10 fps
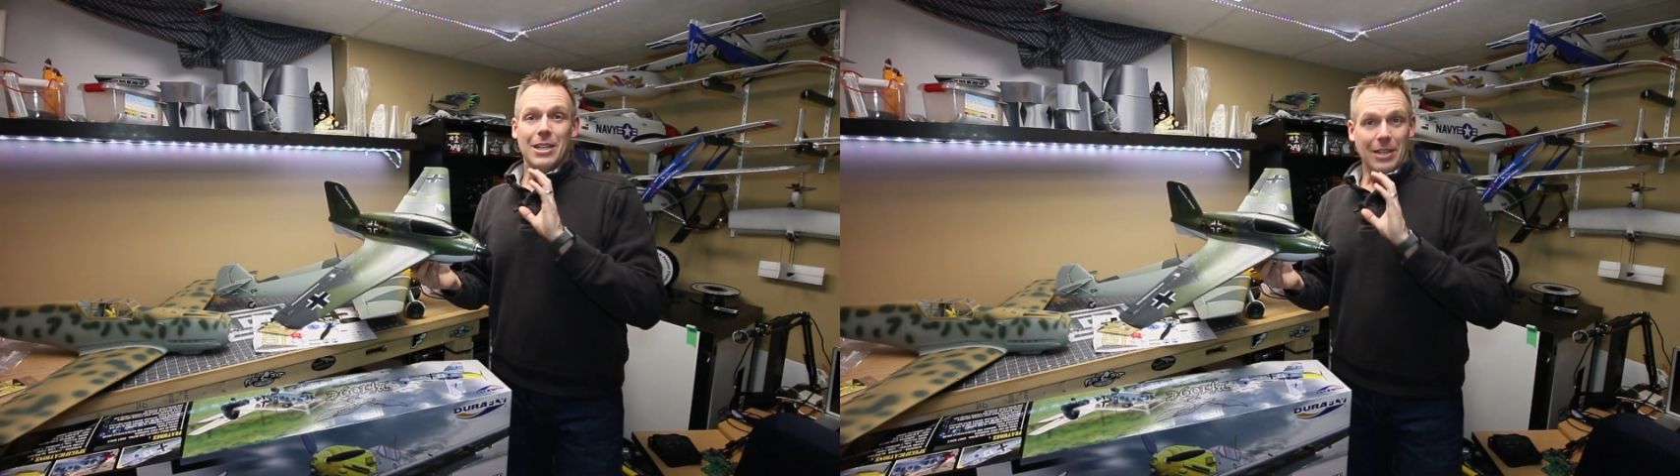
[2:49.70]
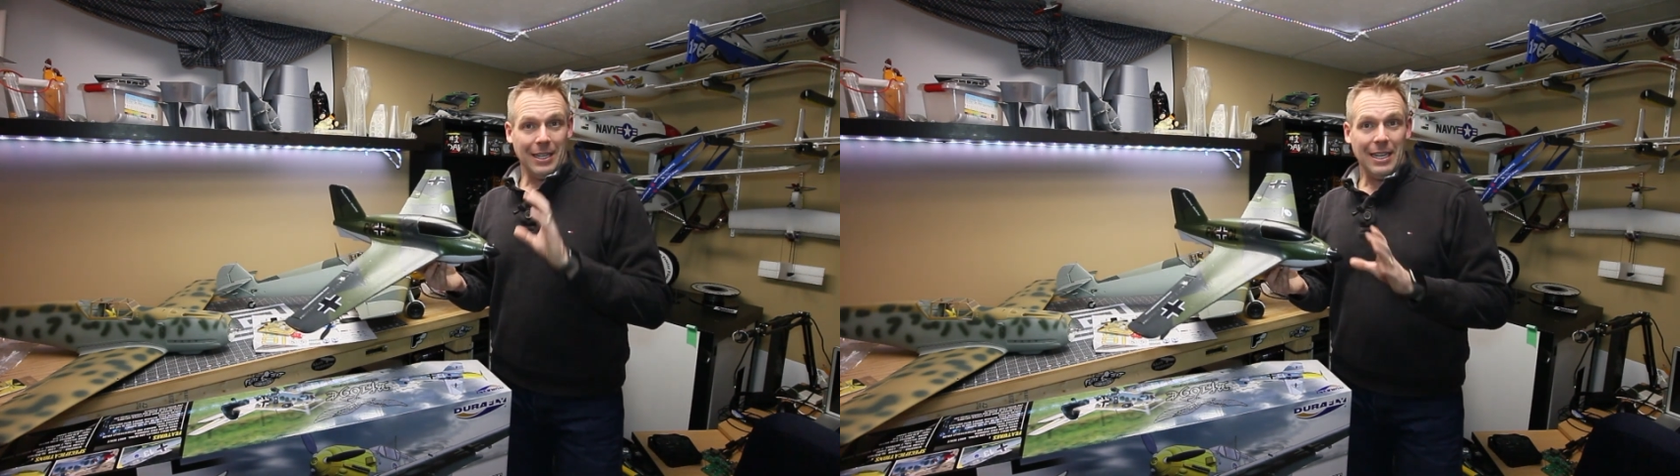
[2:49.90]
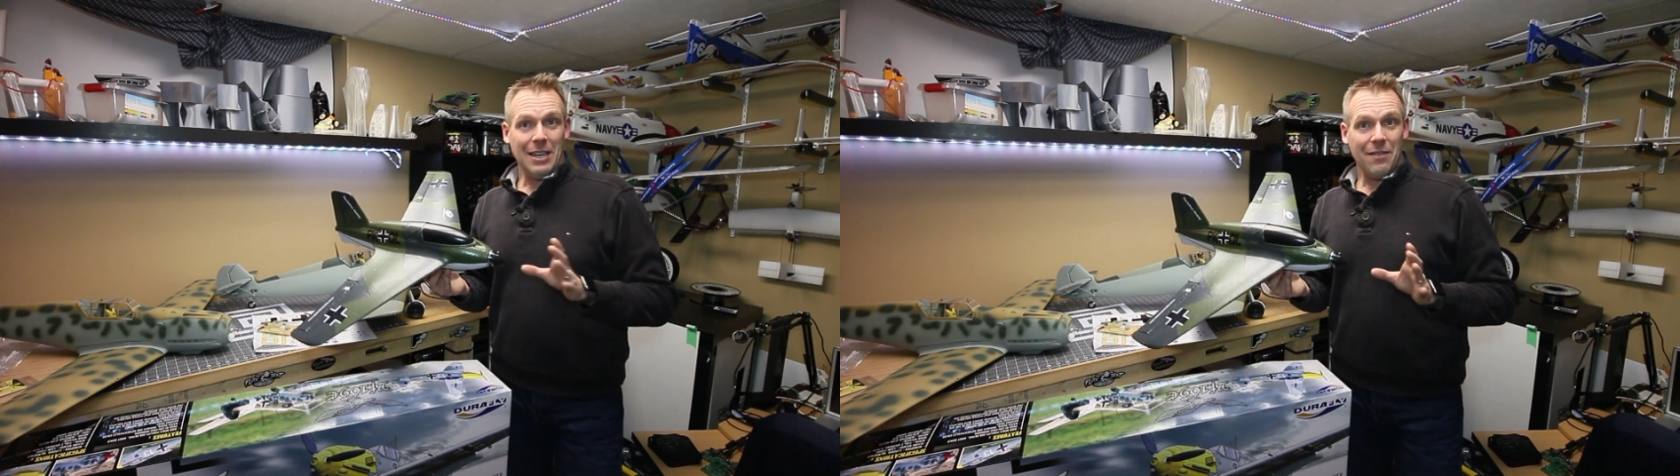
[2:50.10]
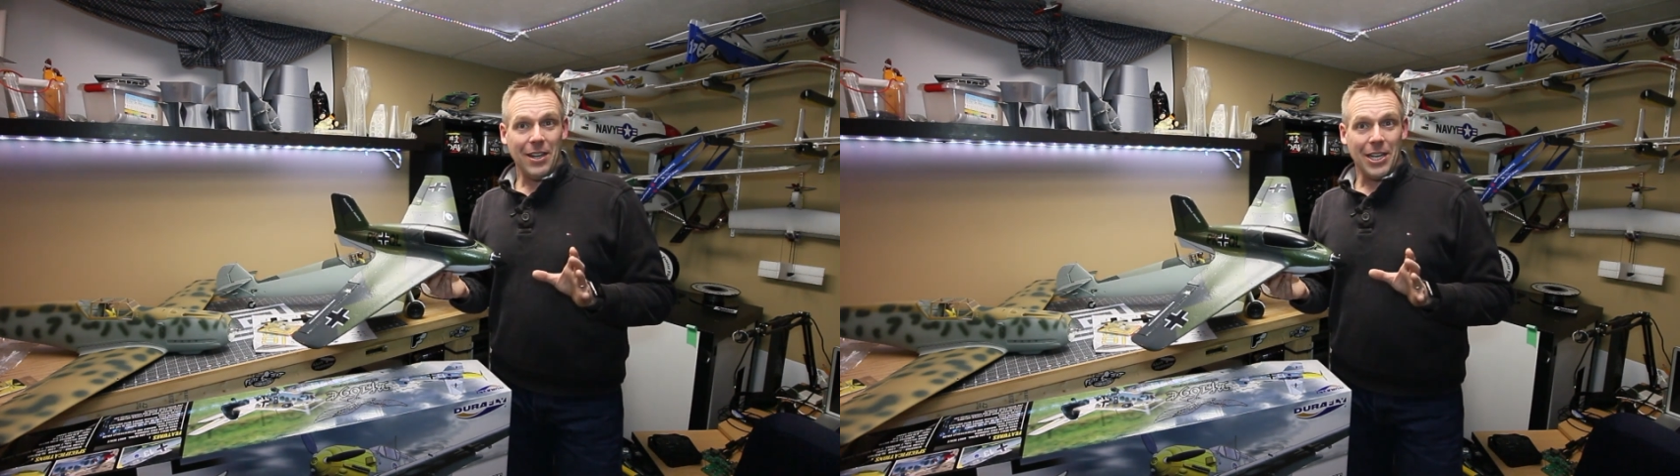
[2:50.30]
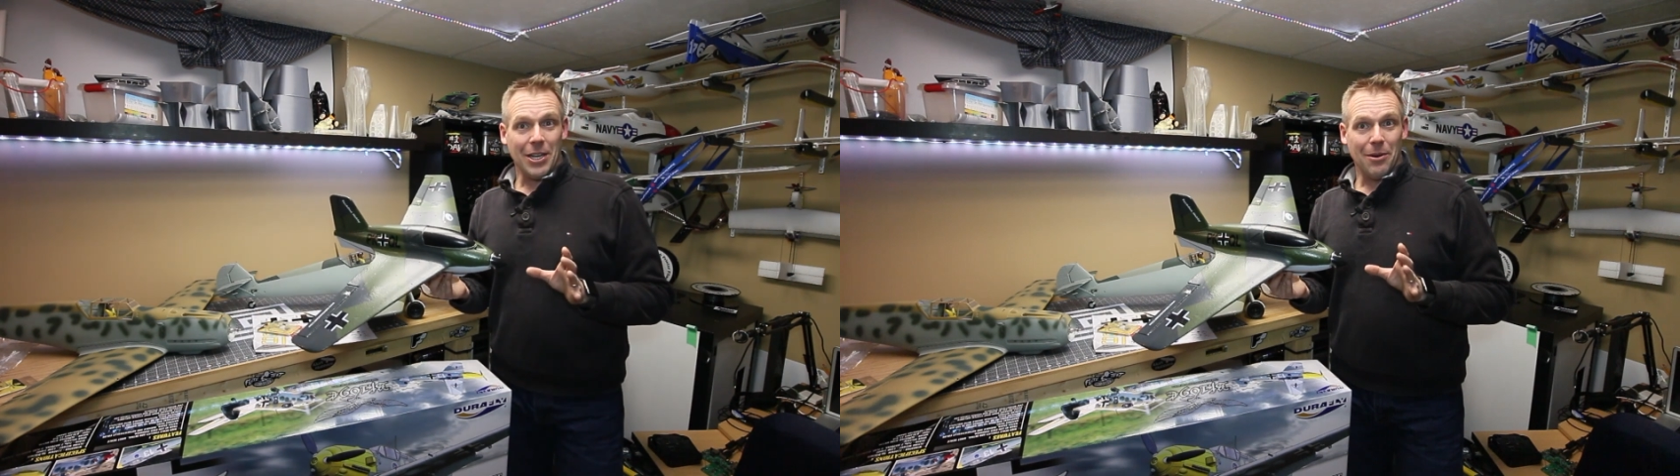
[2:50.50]
you didn't get any
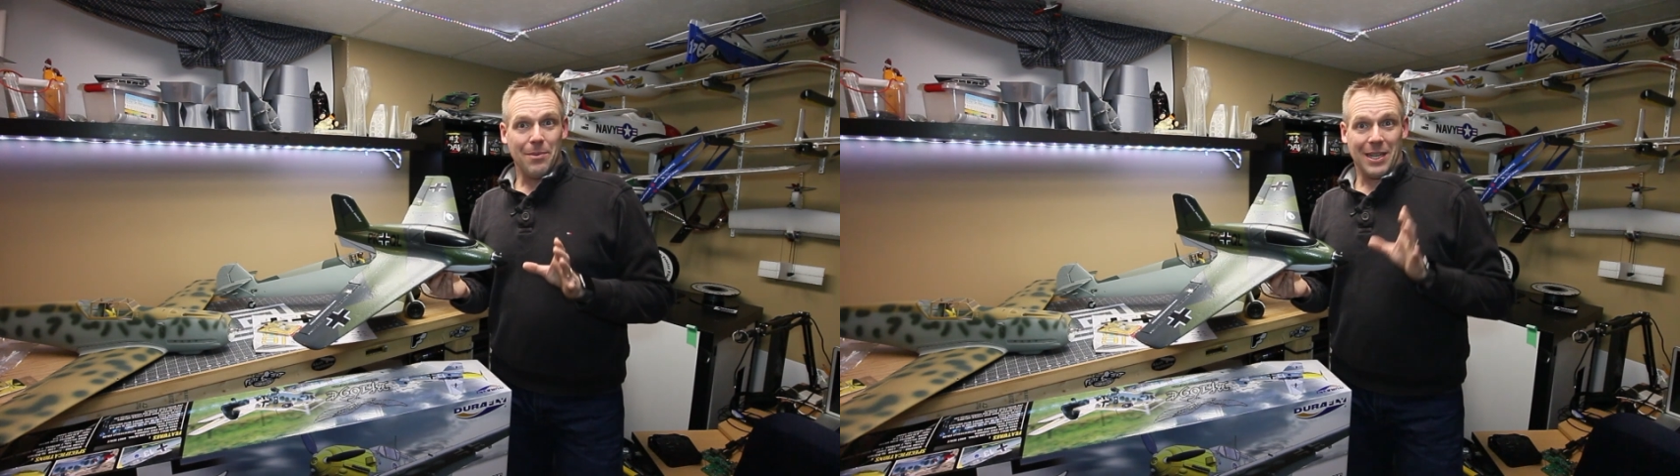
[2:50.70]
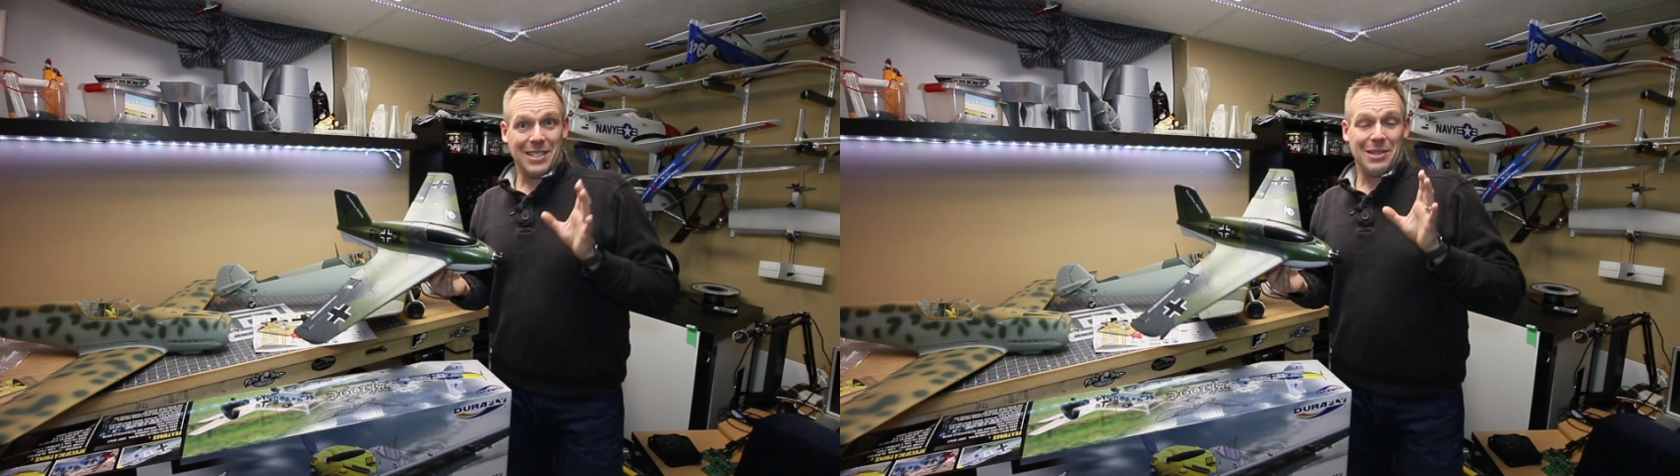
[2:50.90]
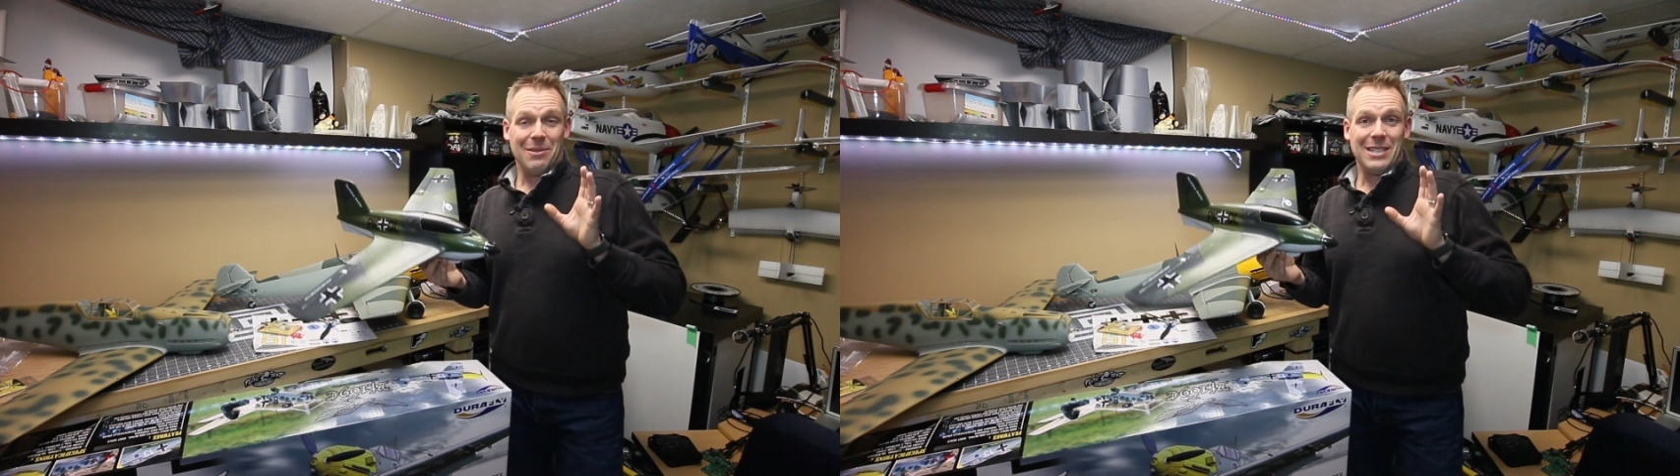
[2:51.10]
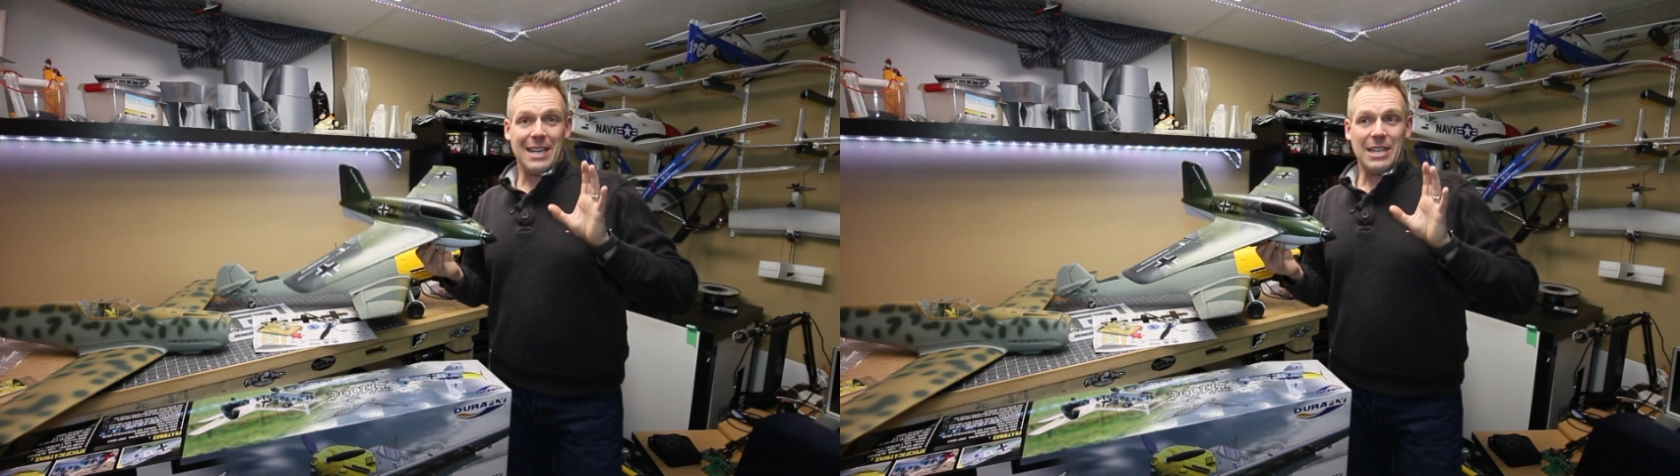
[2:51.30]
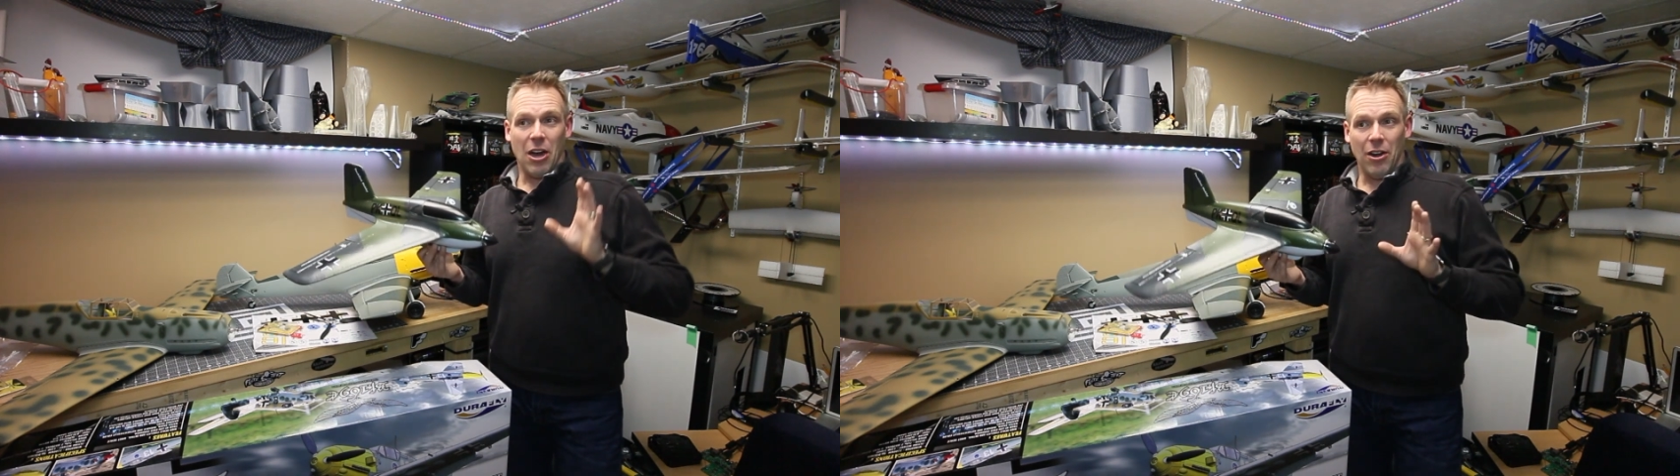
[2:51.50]
video because it was
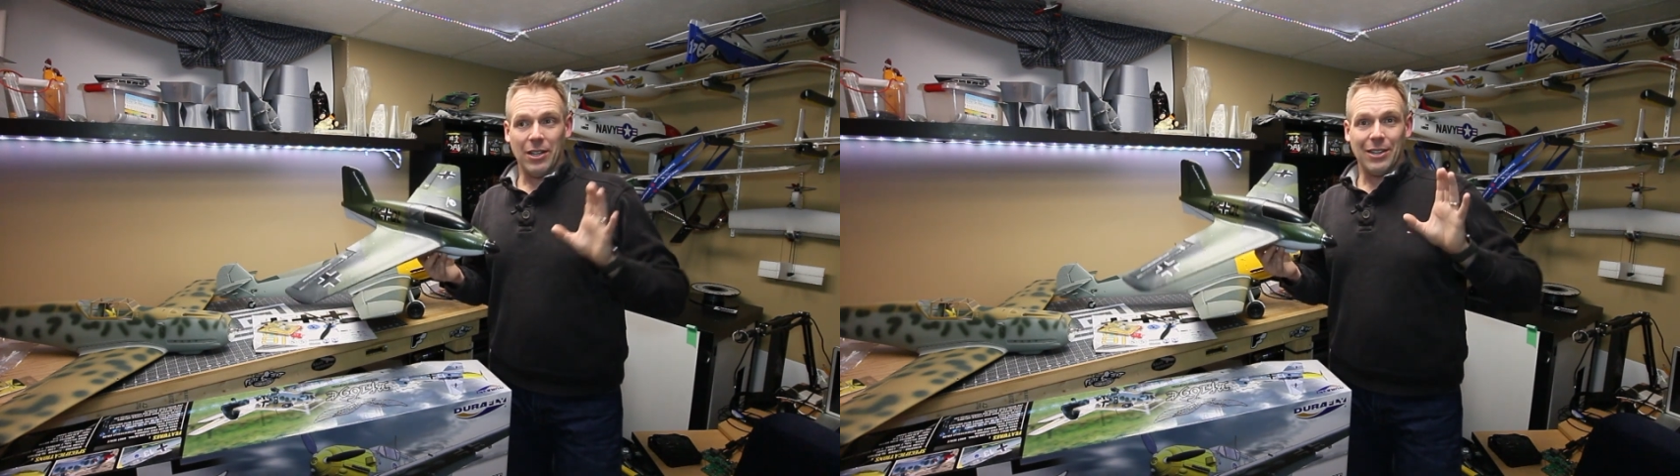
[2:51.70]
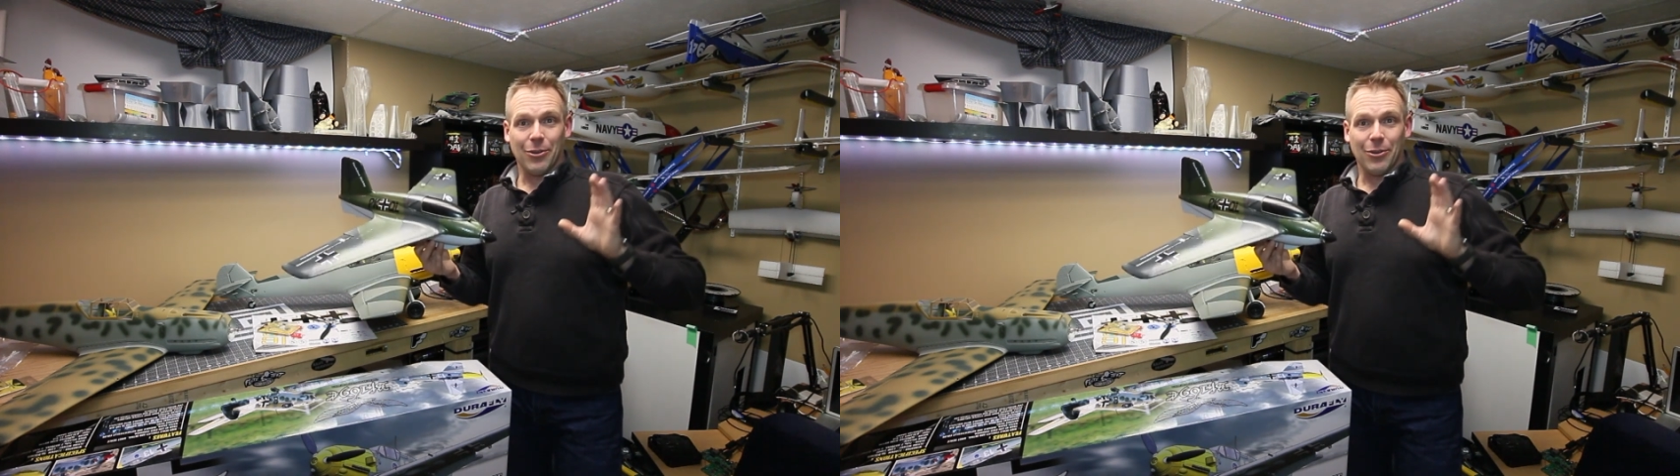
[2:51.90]
a dark